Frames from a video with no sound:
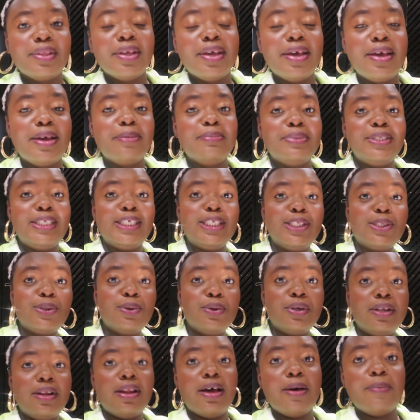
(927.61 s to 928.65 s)
um,
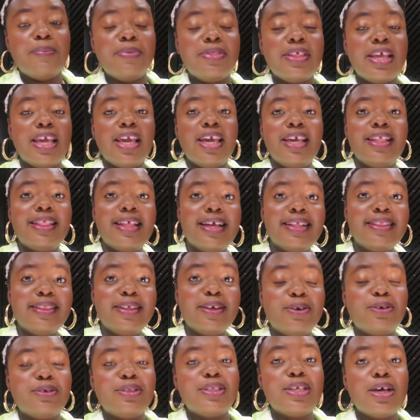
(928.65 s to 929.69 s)
disco club thingy that
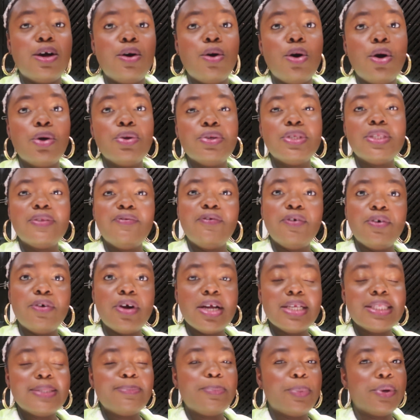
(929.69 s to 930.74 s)
the hotel hosts for
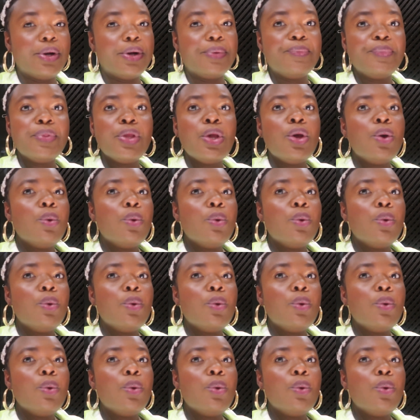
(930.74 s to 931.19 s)
us but